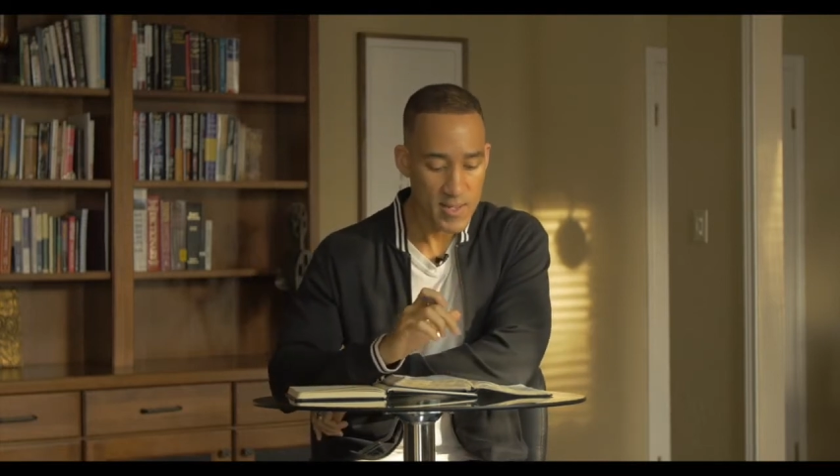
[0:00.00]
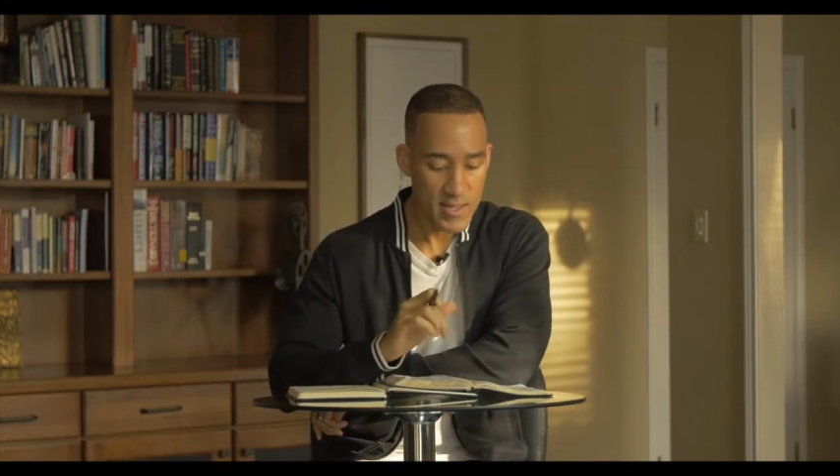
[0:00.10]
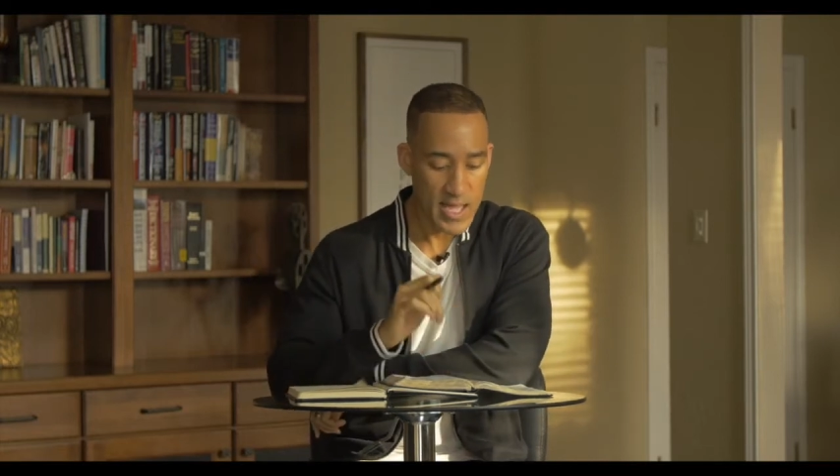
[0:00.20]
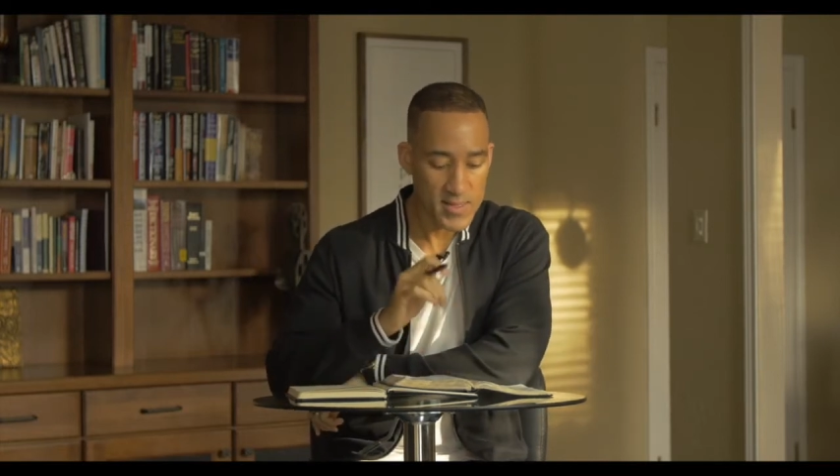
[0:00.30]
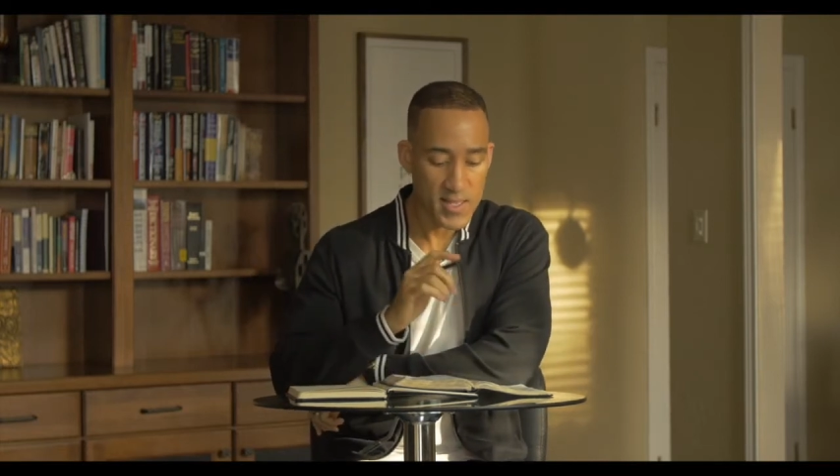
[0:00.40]

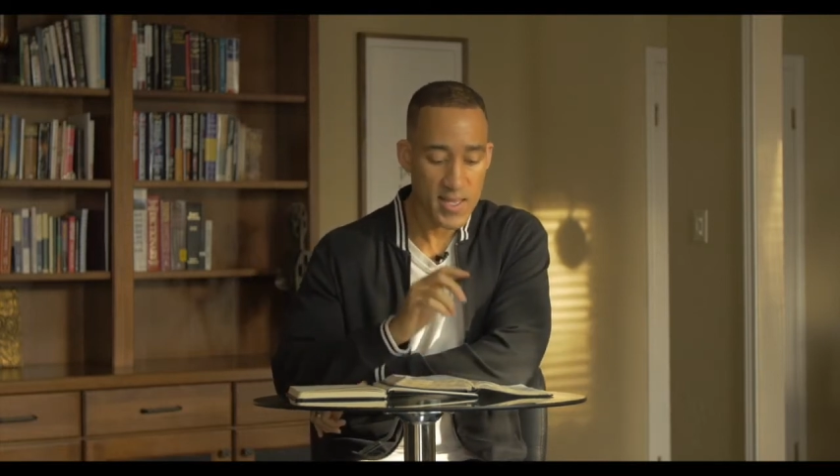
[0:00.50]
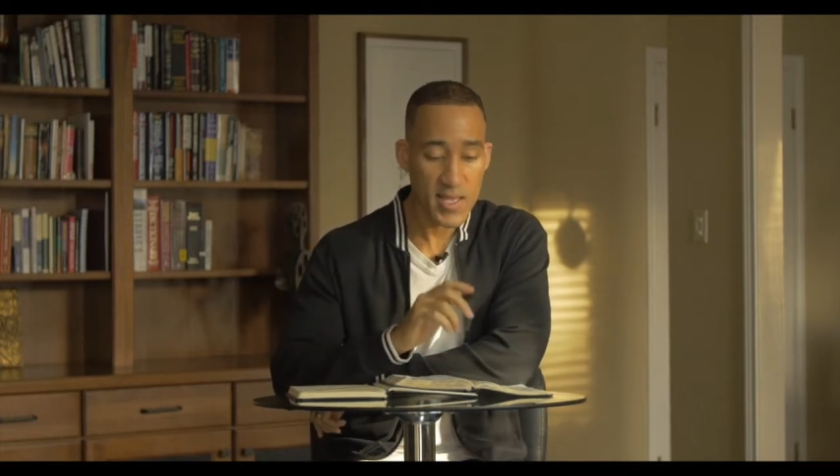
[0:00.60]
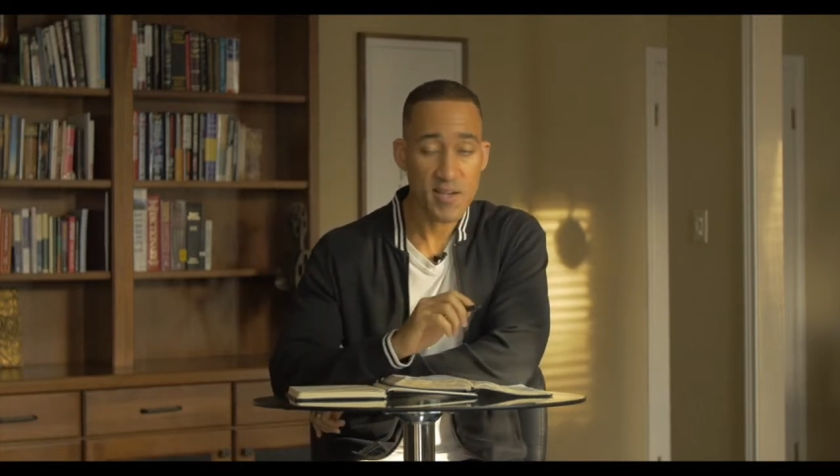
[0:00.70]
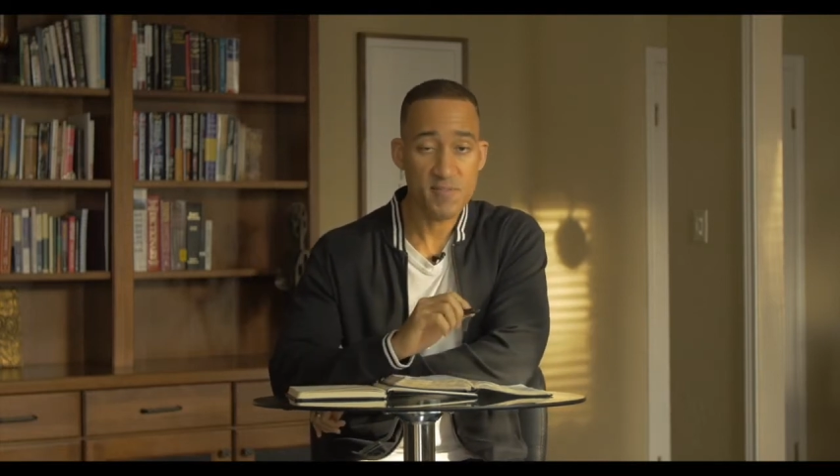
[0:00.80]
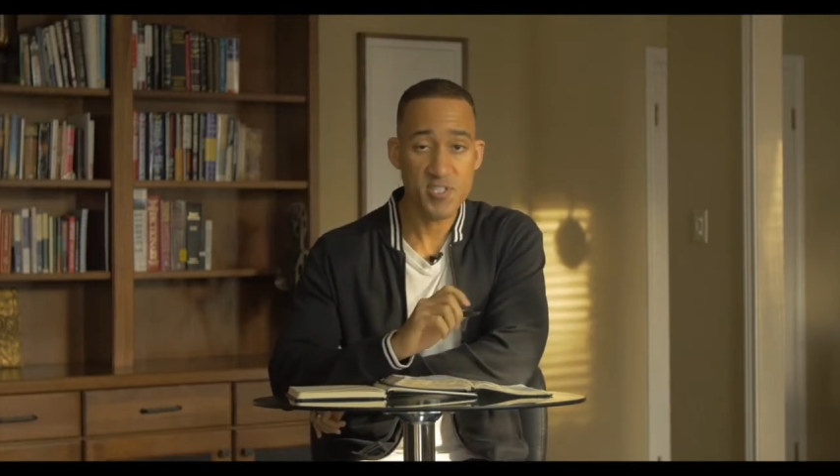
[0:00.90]
And the
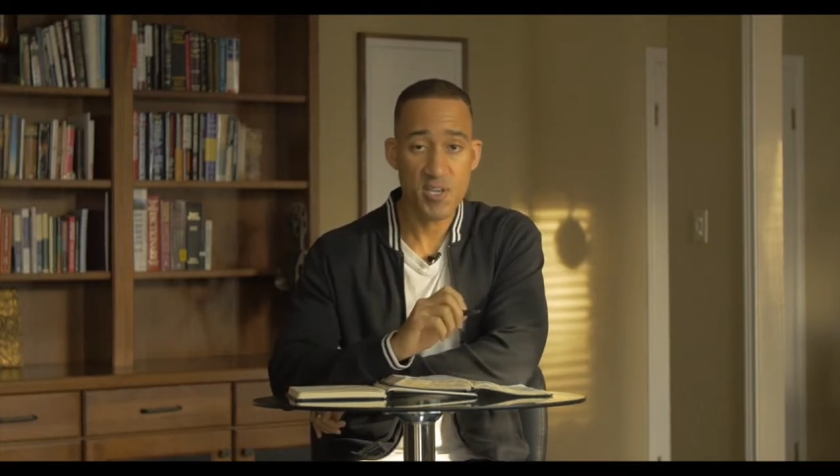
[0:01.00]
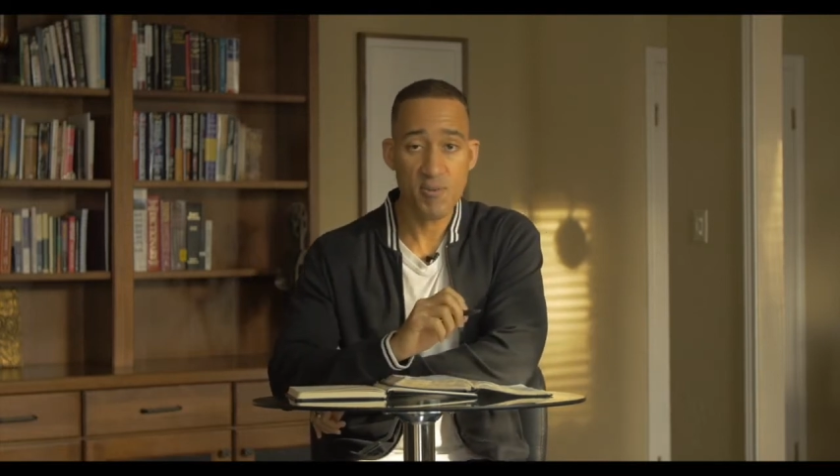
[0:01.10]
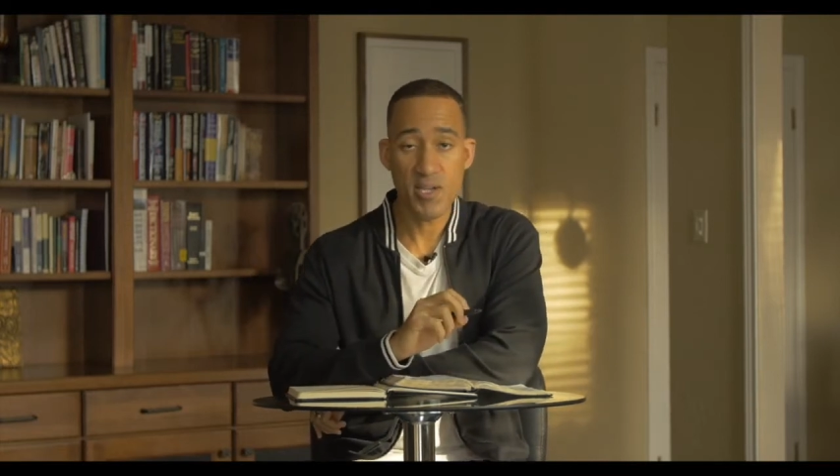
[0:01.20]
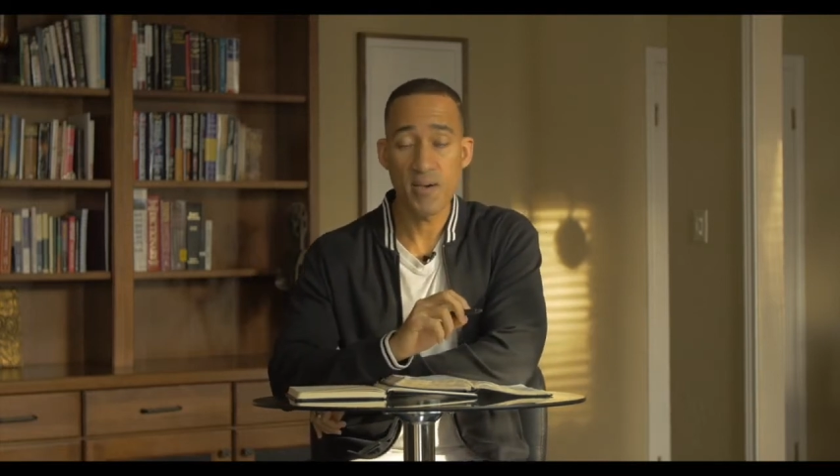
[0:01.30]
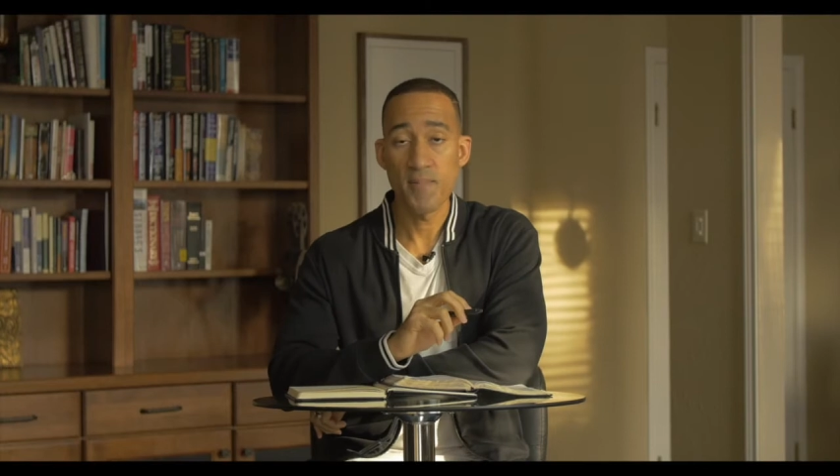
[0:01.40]
king of
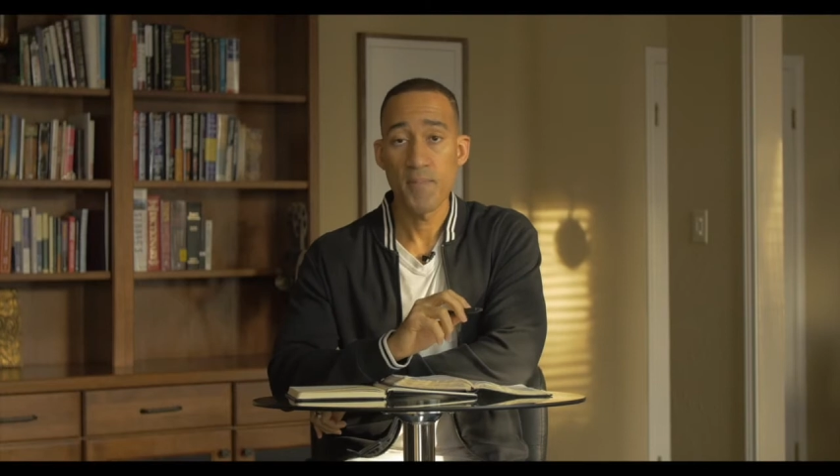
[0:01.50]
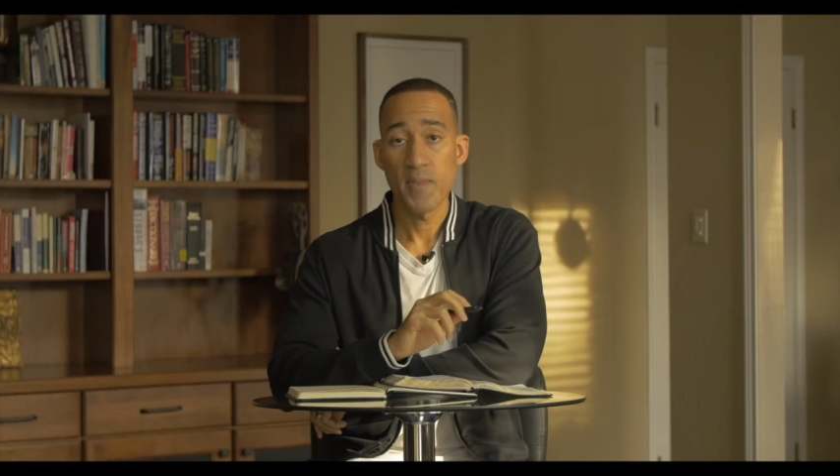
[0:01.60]
Syria